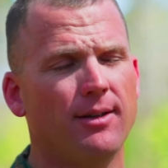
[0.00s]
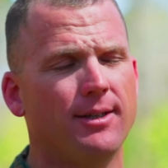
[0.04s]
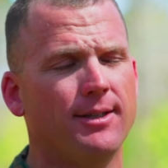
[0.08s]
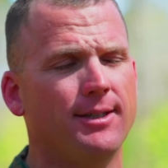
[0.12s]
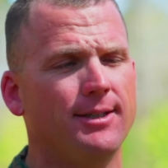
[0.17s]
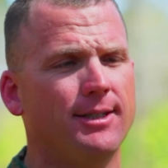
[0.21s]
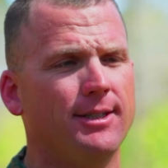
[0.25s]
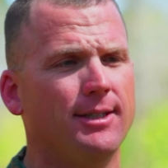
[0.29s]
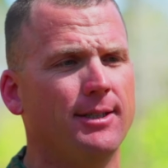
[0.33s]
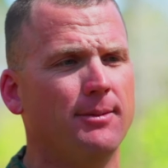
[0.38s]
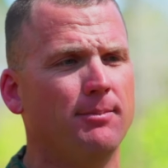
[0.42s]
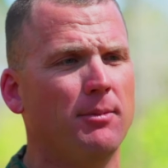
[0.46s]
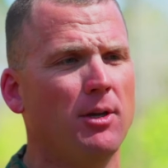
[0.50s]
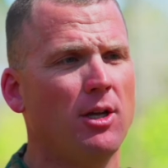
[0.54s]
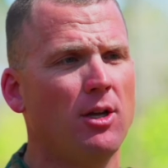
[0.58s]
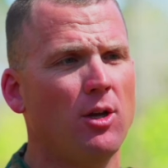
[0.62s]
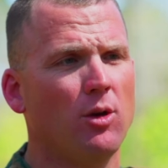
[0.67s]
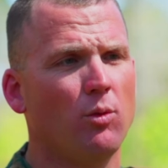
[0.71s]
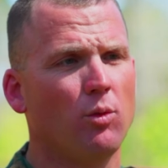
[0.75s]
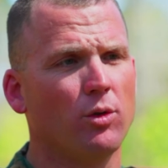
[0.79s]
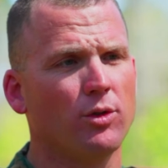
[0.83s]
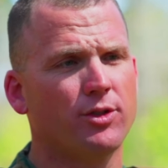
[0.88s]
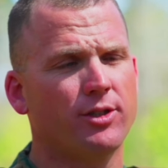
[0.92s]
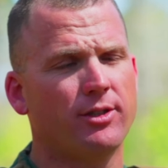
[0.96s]
Um,
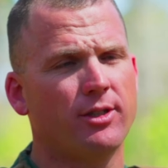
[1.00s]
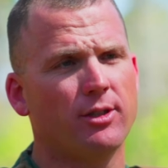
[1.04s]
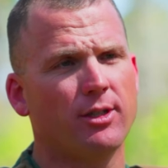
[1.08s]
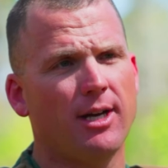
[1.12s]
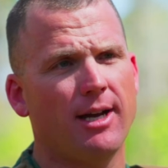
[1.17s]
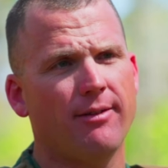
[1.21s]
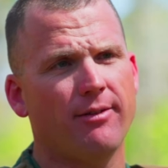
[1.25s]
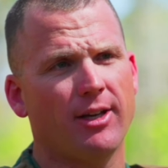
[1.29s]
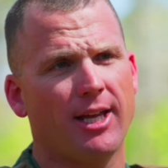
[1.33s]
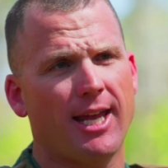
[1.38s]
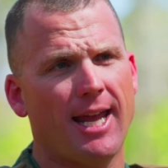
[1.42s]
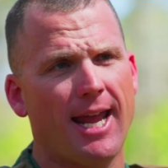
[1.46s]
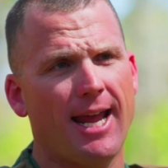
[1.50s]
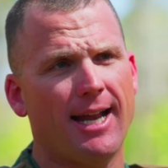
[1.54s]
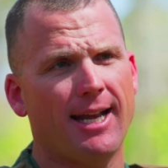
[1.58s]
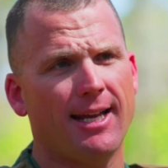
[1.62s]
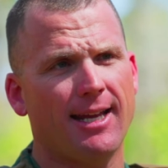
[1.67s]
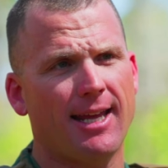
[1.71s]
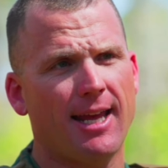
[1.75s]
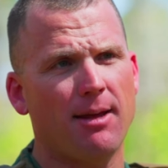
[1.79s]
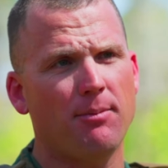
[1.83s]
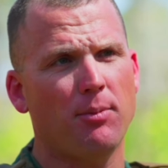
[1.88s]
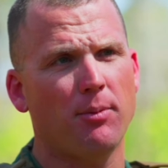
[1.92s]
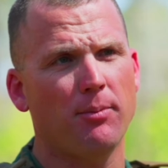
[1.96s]
we'll still have a cannon
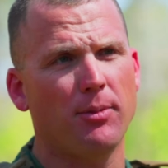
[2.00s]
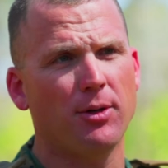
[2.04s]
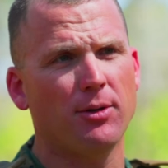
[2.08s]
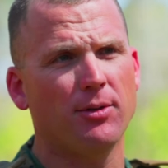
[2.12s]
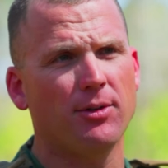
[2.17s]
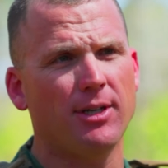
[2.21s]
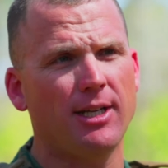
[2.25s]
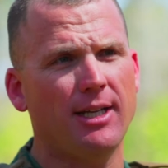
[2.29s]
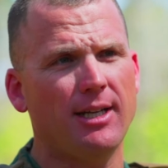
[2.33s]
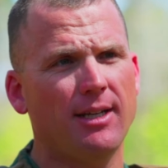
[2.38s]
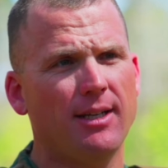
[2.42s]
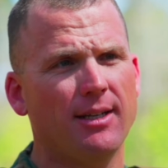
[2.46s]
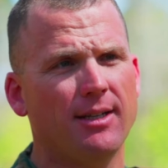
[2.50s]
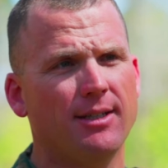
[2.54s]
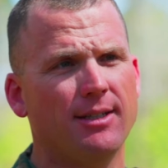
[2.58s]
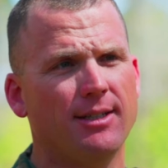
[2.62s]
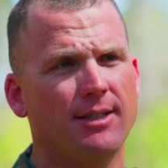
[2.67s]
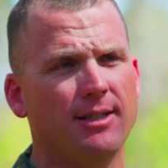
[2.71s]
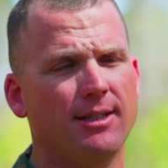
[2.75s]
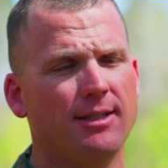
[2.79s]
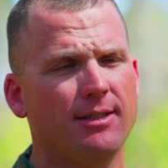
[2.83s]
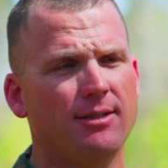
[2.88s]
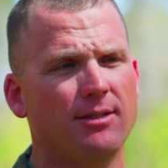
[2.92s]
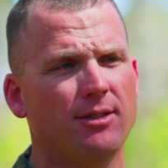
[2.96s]
capability
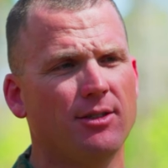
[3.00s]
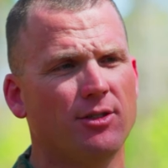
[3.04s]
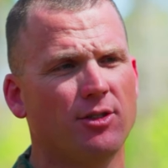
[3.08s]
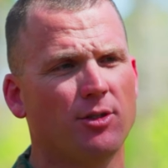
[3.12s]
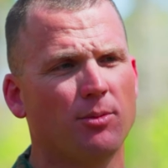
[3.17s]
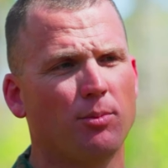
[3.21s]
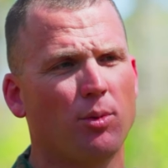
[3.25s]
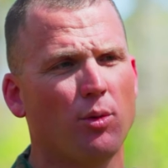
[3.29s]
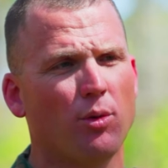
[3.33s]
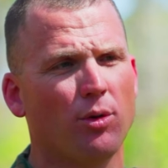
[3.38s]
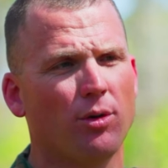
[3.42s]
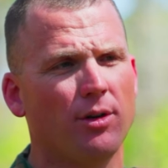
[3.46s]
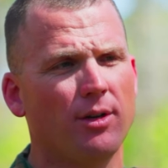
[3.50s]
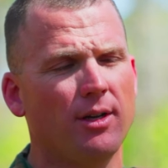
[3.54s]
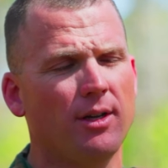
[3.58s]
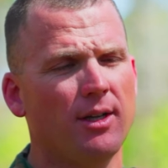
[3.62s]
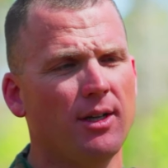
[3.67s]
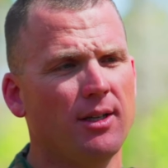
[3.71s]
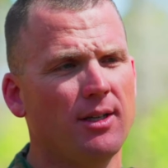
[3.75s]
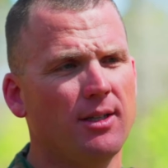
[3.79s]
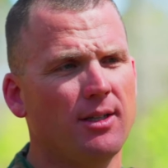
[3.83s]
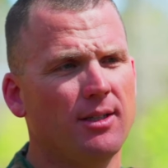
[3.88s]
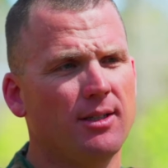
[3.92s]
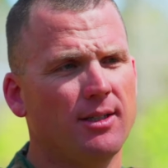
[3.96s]
uh, to support
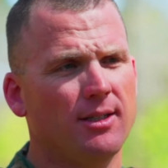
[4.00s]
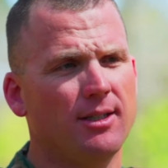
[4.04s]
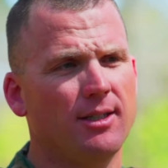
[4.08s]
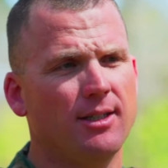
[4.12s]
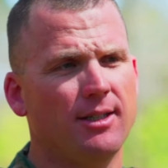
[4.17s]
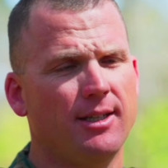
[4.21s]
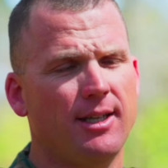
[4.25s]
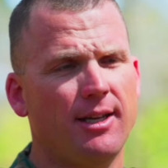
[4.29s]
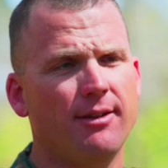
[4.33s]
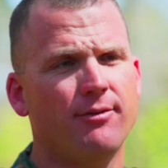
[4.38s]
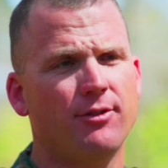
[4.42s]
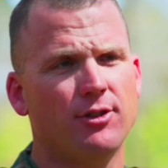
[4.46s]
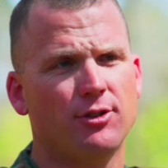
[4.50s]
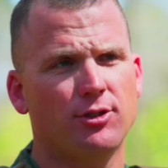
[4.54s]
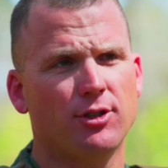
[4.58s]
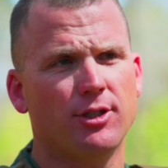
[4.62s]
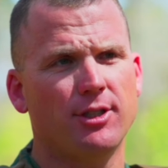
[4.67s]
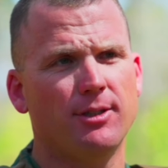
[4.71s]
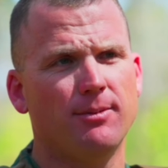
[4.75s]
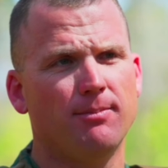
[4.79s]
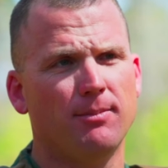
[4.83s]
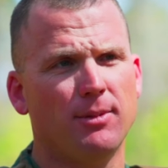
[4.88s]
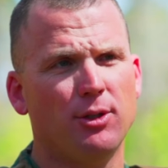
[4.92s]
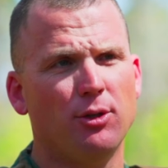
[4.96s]
uh,
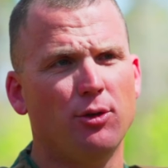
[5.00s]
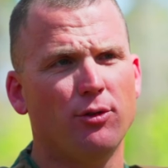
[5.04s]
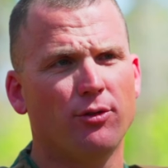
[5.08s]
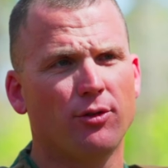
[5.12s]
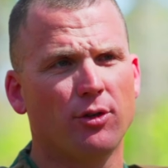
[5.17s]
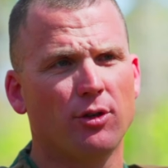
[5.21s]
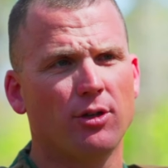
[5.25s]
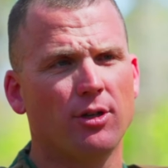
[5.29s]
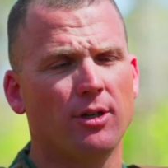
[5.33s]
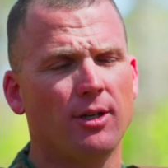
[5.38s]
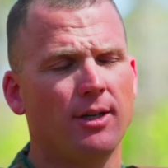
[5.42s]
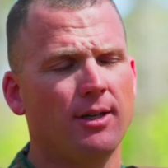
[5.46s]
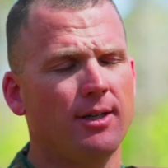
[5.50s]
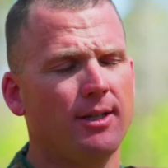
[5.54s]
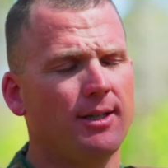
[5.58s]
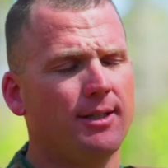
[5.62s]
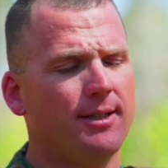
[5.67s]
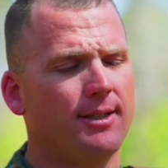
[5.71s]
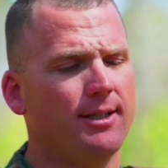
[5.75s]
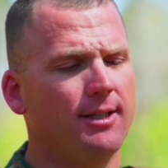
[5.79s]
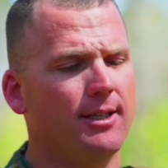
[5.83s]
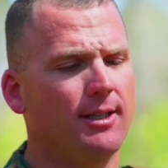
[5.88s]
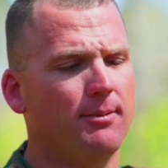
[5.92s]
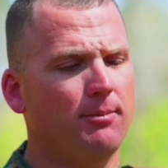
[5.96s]
infantry maneuver
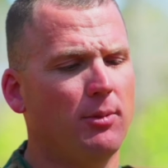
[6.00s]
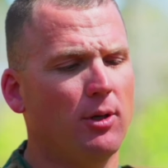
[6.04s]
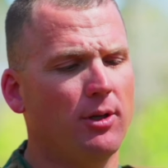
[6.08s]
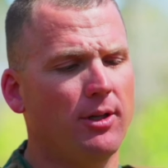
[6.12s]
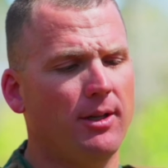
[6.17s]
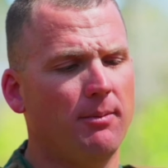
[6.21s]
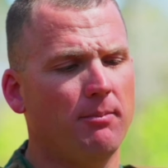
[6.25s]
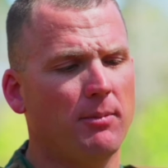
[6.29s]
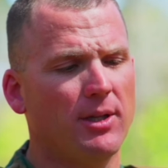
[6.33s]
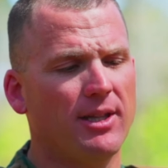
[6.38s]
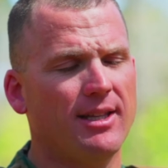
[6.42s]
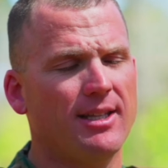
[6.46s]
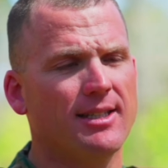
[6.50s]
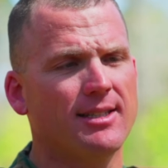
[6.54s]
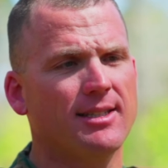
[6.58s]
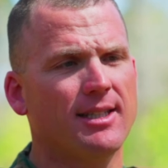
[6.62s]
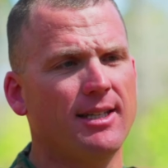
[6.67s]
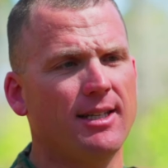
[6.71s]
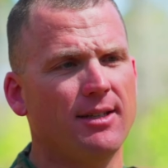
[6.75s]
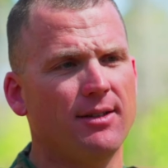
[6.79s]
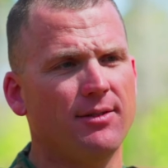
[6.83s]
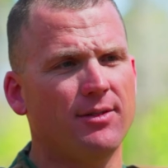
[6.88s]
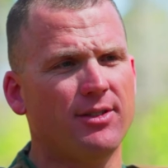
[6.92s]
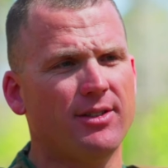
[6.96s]
uh, but, but this
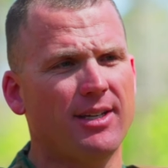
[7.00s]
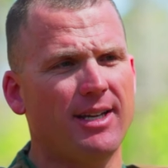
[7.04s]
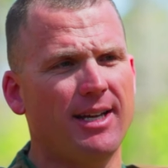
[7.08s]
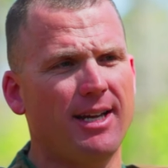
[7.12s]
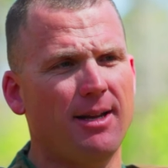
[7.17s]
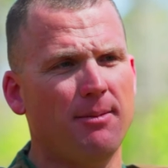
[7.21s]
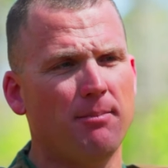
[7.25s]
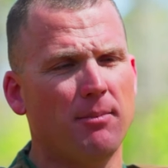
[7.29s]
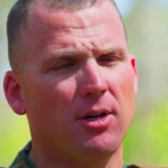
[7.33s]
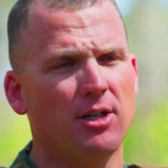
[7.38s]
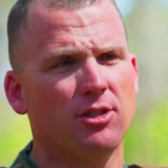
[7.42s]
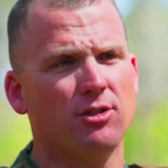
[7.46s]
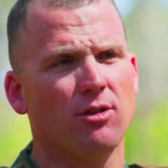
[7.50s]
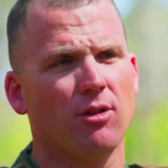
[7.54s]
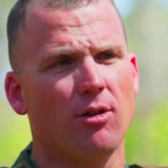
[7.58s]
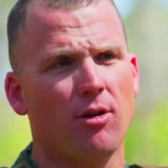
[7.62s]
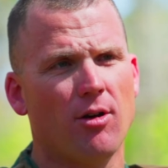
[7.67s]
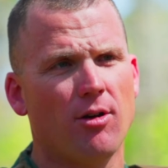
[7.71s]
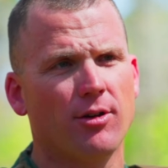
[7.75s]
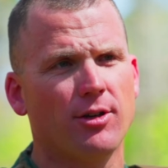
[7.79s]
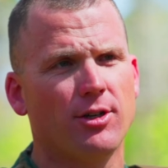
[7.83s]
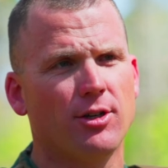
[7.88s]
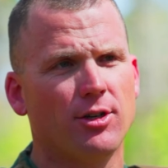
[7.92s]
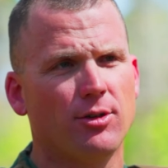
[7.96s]
gives a much
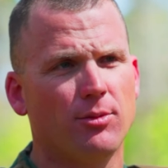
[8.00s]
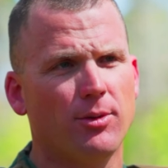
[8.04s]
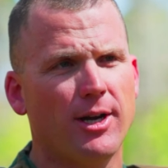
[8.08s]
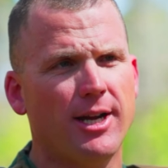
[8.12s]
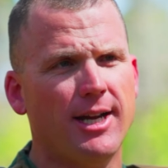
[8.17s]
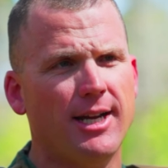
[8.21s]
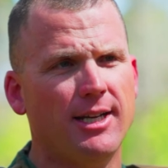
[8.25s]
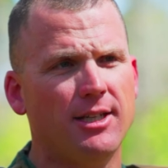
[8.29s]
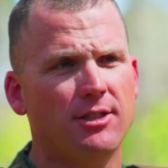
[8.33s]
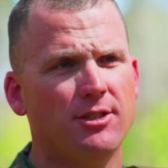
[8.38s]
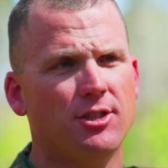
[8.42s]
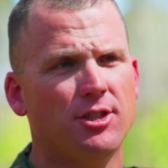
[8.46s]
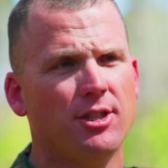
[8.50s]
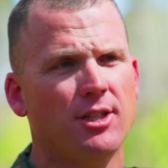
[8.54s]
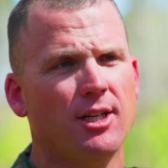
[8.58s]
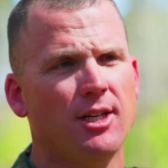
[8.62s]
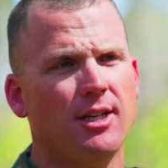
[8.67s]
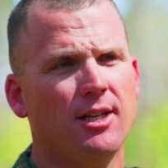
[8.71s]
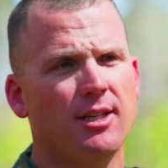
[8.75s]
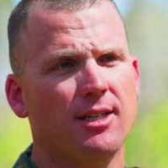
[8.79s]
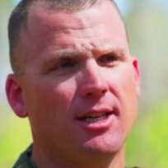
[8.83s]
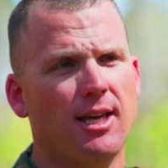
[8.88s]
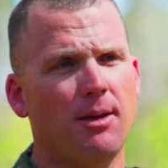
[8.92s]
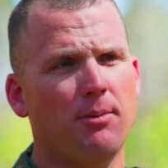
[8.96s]
longer range
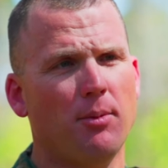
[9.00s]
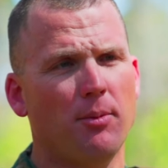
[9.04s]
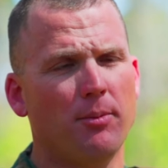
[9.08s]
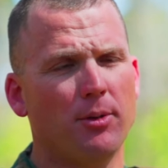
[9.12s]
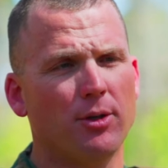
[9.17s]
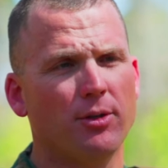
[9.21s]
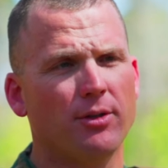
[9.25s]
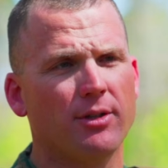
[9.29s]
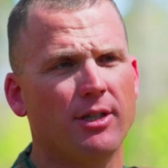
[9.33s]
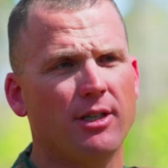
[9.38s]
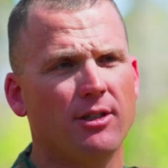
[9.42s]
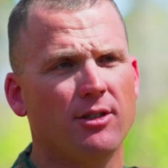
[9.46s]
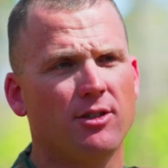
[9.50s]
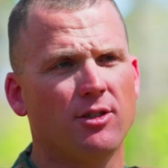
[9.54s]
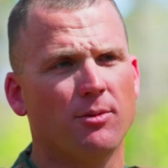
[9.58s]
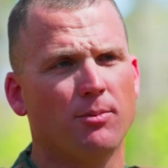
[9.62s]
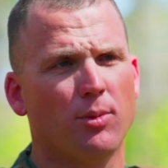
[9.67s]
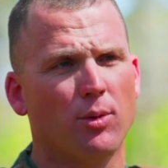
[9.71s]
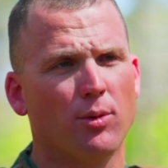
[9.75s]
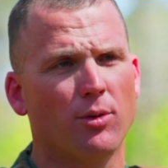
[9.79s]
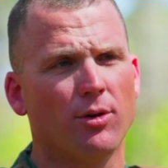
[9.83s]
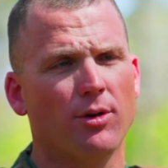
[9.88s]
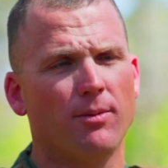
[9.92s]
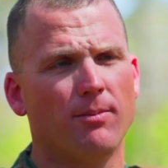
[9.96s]
capability to
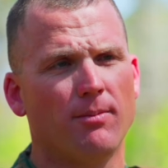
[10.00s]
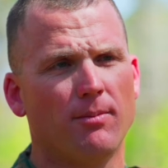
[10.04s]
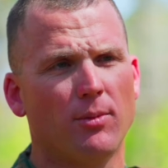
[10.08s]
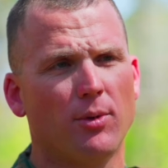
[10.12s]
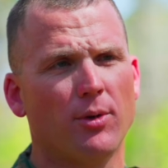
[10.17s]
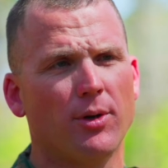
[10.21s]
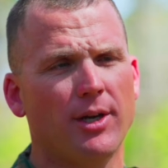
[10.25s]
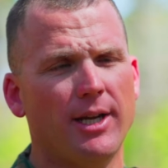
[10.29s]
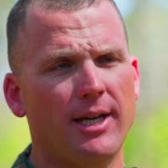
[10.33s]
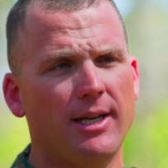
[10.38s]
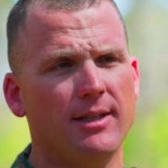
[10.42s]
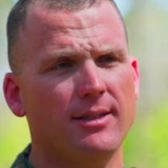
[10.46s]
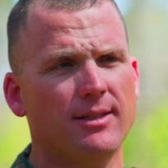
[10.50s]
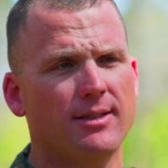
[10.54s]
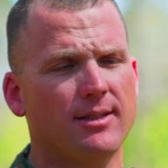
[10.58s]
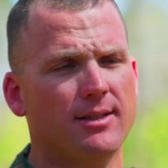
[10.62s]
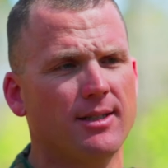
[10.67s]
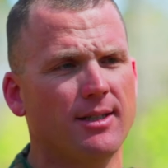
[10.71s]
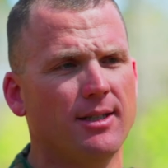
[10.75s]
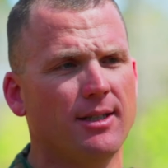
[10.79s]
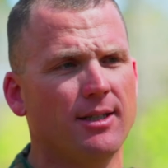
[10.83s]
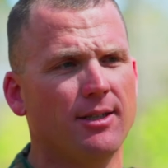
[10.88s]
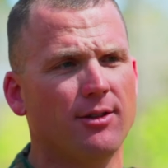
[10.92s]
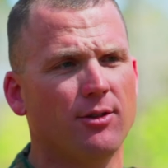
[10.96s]
support Marines
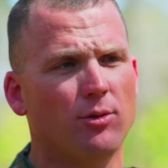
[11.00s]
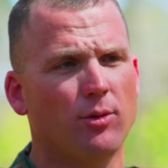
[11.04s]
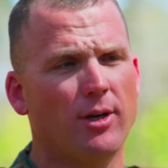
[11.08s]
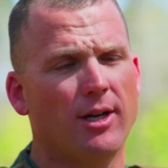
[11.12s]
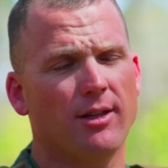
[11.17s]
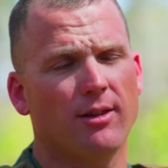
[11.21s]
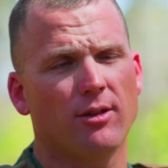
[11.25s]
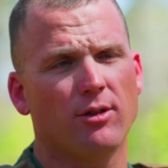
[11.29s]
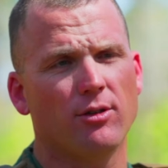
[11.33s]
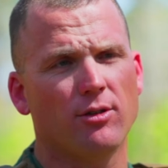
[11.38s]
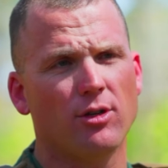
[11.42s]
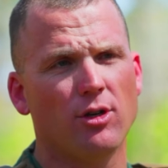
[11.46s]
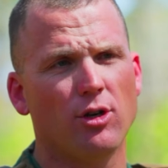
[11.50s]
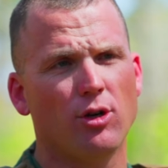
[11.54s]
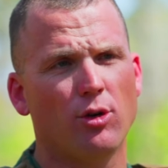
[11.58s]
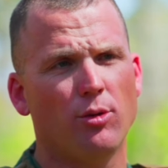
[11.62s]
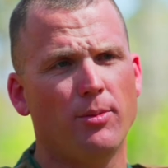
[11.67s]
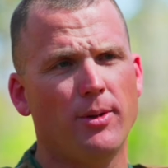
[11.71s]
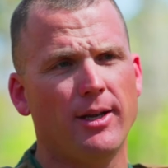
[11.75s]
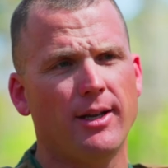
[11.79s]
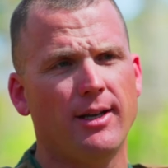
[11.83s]
uh, throughout the globe.